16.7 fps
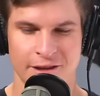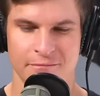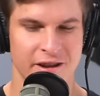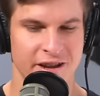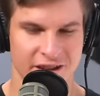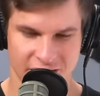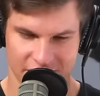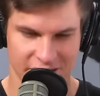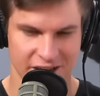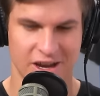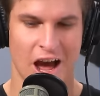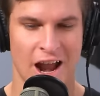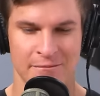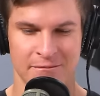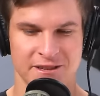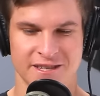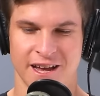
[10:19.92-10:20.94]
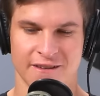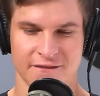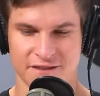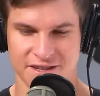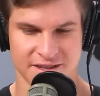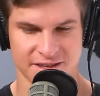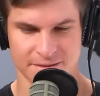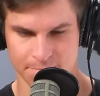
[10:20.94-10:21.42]
I mean, the economists have
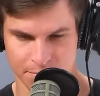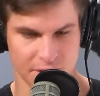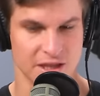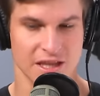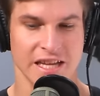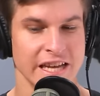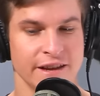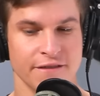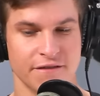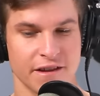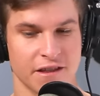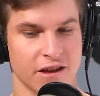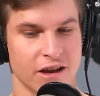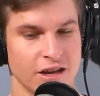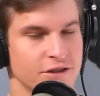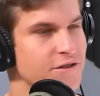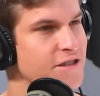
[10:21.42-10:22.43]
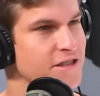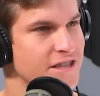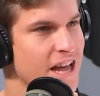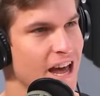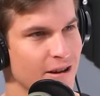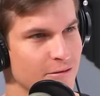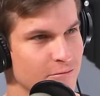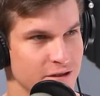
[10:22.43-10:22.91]
believed that the country's
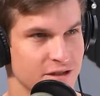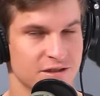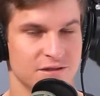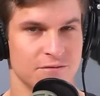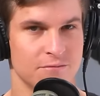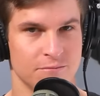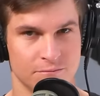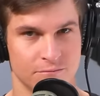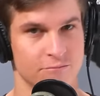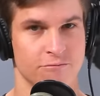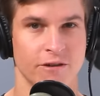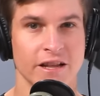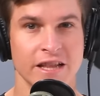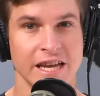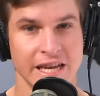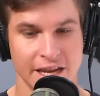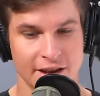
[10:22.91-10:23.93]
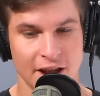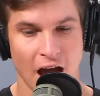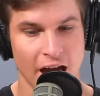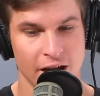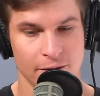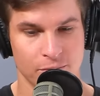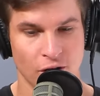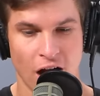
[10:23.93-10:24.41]
debt was really
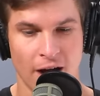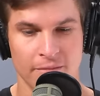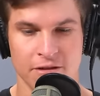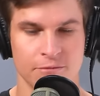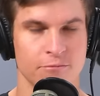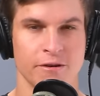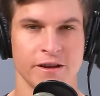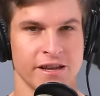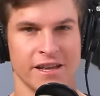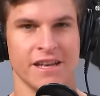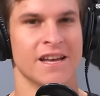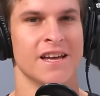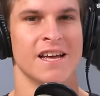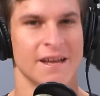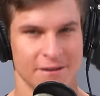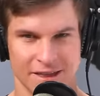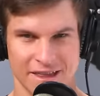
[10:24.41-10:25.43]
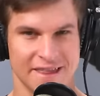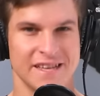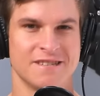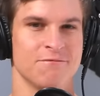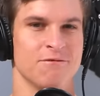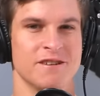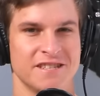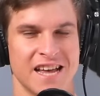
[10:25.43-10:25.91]
not a problem. We
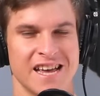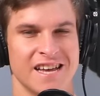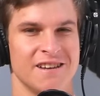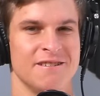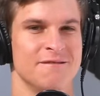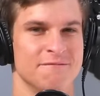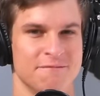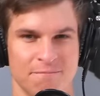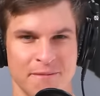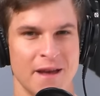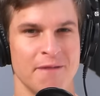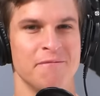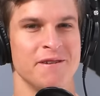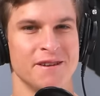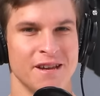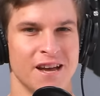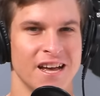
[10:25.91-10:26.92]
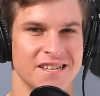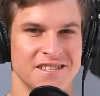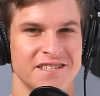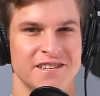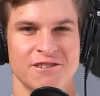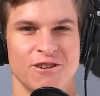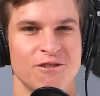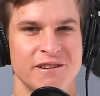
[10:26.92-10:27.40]
this was a maybe a
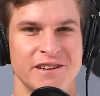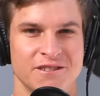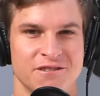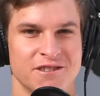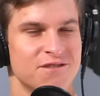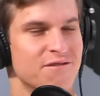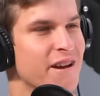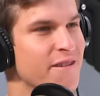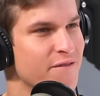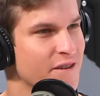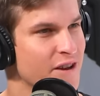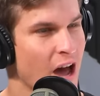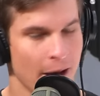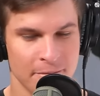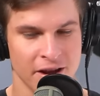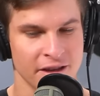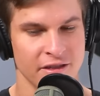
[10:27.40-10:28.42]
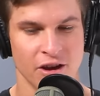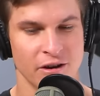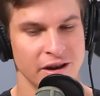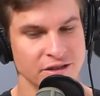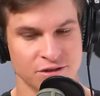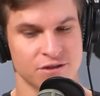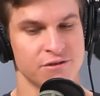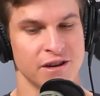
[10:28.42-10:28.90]
zero interest rate phenomenon though
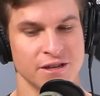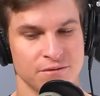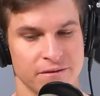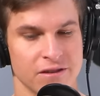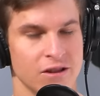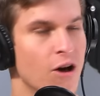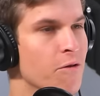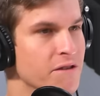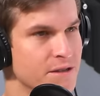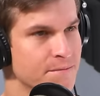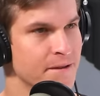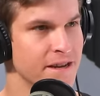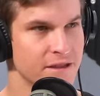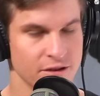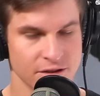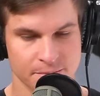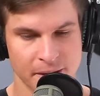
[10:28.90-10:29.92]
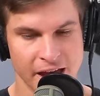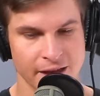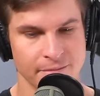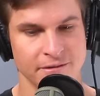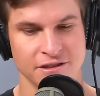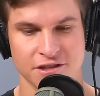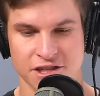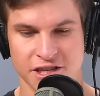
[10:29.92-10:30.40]
interest rates were low which made those
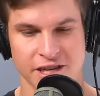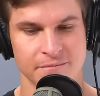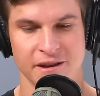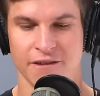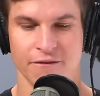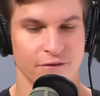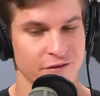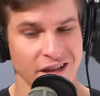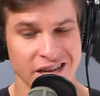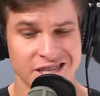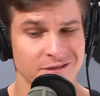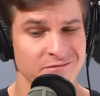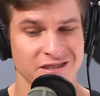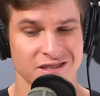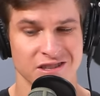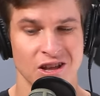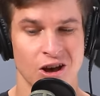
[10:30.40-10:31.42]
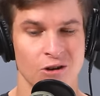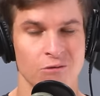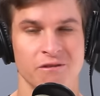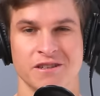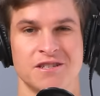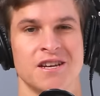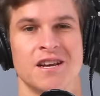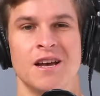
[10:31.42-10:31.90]
payments cheap inflation was low
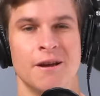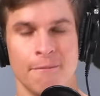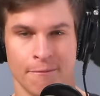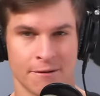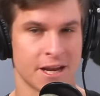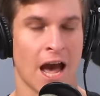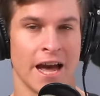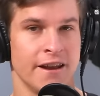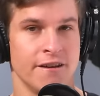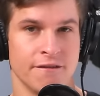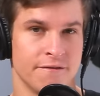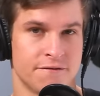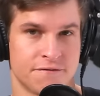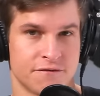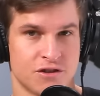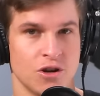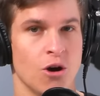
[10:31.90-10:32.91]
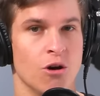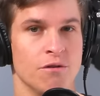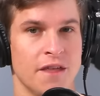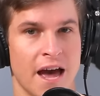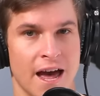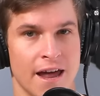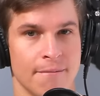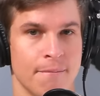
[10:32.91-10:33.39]
which kind of showed
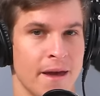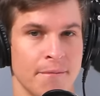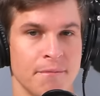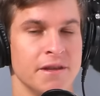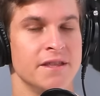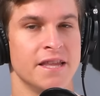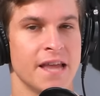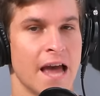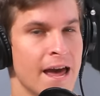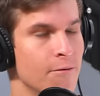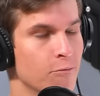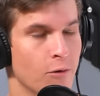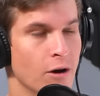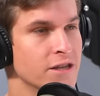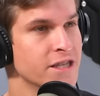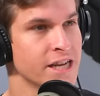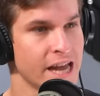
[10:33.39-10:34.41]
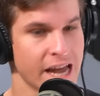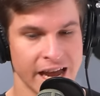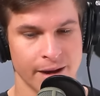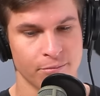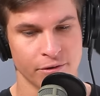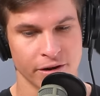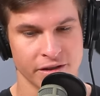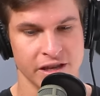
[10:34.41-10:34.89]
that maybe that wasn't
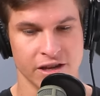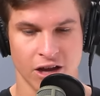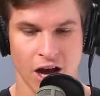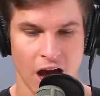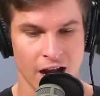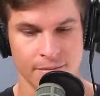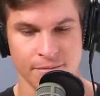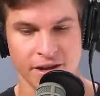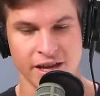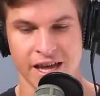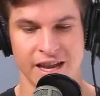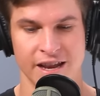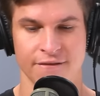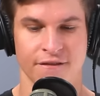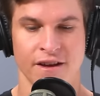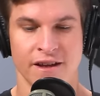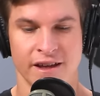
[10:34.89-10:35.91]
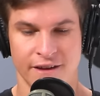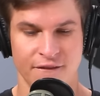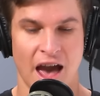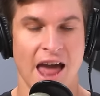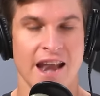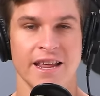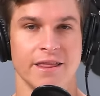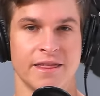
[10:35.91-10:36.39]
hampering the economy and if if
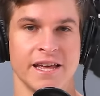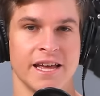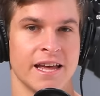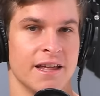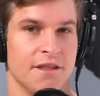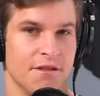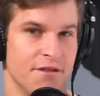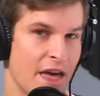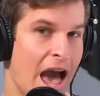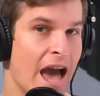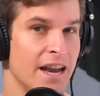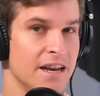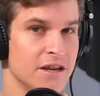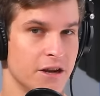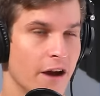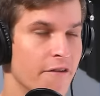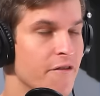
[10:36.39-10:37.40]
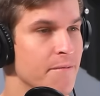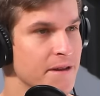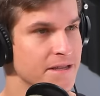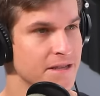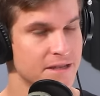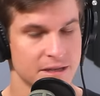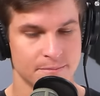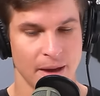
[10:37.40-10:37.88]
anything that
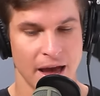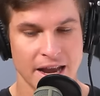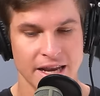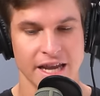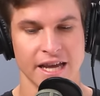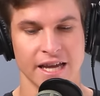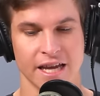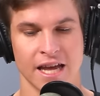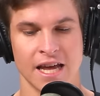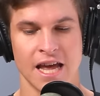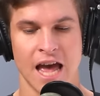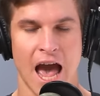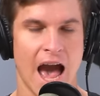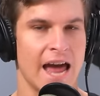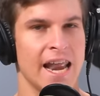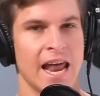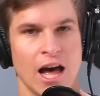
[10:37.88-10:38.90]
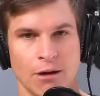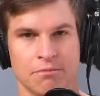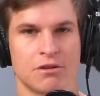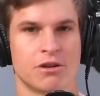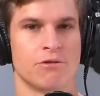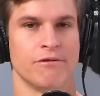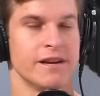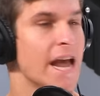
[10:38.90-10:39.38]
government spending had
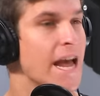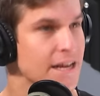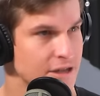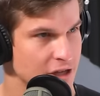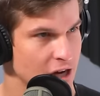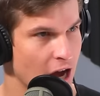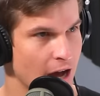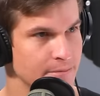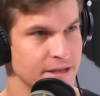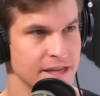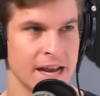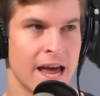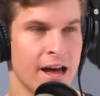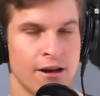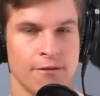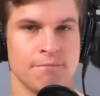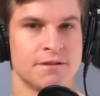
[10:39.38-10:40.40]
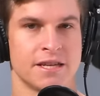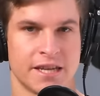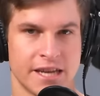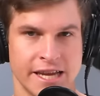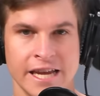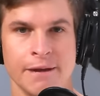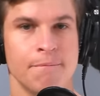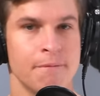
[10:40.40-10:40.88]
helped create jobs and helped
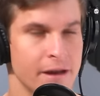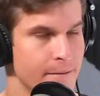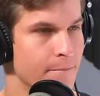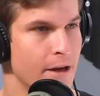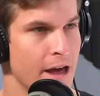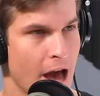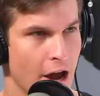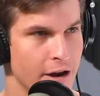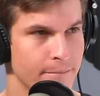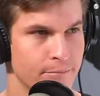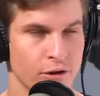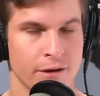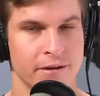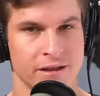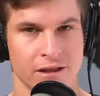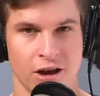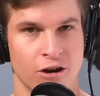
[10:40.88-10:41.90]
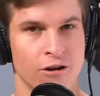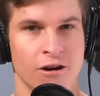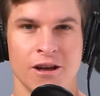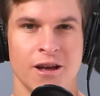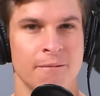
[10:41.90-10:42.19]
keep Im- unemployment low